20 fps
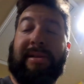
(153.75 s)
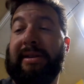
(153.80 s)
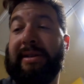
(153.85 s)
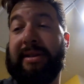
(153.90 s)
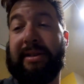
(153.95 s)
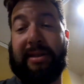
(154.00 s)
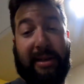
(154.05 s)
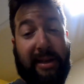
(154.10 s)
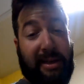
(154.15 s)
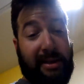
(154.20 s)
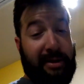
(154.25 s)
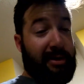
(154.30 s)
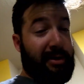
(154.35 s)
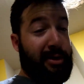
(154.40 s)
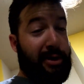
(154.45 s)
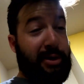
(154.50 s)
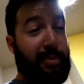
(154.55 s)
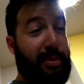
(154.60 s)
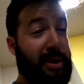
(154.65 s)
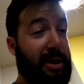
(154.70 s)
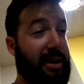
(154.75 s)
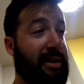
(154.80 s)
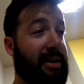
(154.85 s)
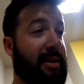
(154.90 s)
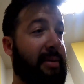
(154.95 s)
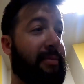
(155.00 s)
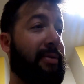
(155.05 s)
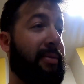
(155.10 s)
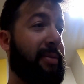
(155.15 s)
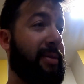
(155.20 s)
And that's just picking it
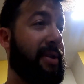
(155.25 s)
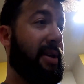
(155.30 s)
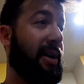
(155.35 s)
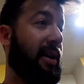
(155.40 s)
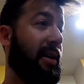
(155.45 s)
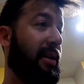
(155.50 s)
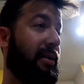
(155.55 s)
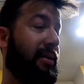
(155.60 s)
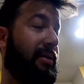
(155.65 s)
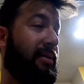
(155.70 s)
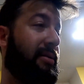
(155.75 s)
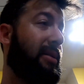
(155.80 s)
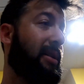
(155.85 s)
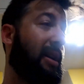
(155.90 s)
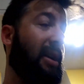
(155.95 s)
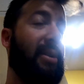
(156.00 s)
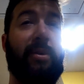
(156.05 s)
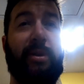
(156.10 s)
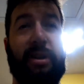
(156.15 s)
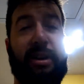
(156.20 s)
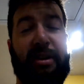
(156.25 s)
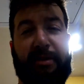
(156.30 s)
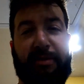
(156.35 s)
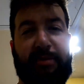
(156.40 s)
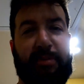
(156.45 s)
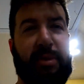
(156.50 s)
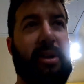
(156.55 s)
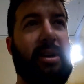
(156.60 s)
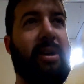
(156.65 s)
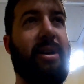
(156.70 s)
up from the tire. I don't have
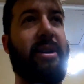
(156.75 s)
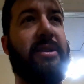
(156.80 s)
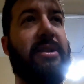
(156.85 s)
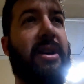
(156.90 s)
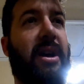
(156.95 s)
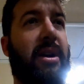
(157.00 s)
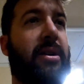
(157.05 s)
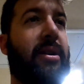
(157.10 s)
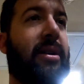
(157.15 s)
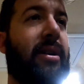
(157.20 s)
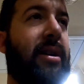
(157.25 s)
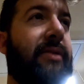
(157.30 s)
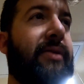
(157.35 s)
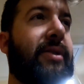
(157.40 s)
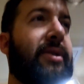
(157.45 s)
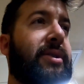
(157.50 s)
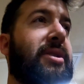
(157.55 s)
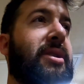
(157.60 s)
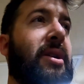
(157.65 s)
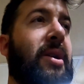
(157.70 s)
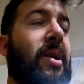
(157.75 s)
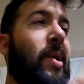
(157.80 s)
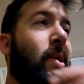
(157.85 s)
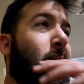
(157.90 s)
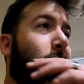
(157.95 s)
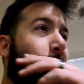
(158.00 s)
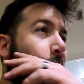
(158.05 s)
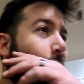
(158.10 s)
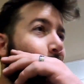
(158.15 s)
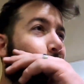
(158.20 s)
my tire covers.
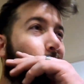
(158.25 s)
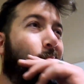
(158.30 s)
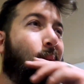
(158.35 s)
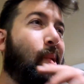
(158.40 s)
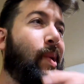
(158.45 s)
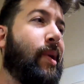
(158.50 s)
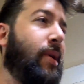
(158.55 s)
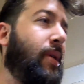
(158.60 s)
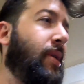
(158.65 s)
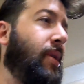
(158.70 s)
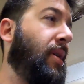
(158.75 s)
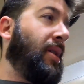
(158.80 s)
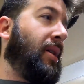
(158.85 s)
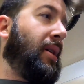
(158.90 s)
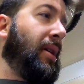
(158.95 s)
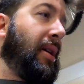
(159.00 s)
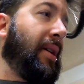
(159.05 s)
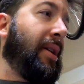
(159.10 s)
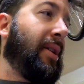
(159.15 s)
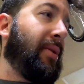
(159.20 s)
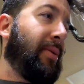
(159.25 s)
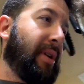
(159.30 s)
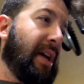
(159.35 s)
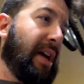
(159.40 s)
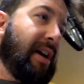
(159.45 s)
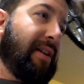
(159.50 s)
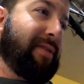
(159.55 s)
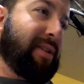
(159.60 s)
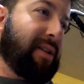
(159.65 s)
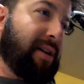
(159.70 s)
I don't
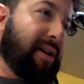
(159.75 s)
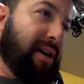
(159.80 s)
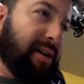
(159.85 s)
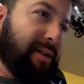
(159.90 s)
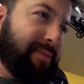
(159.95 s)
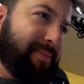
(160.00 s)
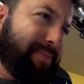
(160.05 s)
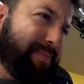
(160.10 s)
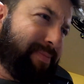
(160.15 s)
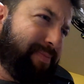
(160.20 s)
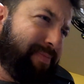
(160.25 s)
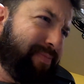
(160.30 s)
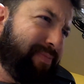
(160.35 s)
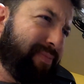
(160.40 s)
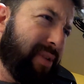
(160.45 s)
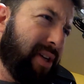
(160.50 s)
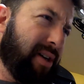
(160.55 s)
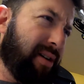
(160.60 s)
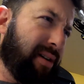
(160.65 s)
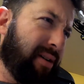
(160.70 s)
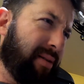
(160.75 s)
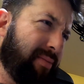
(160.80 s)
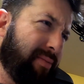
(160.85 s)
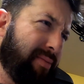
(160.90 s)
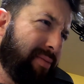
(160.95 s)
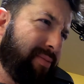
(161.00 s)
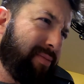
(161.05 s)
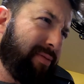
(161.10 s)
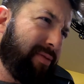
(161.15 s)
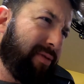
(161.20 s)
have a lot
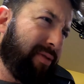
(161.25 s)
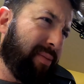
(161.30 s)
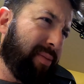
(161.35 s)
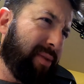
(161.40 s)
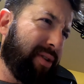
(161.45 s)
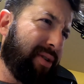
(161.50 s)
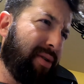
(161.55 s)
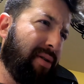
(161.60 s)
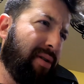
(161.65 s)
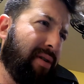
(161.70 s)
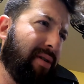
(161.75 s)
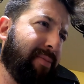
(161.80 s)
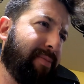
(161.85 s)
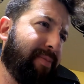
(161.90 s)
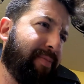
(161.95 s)
from this car.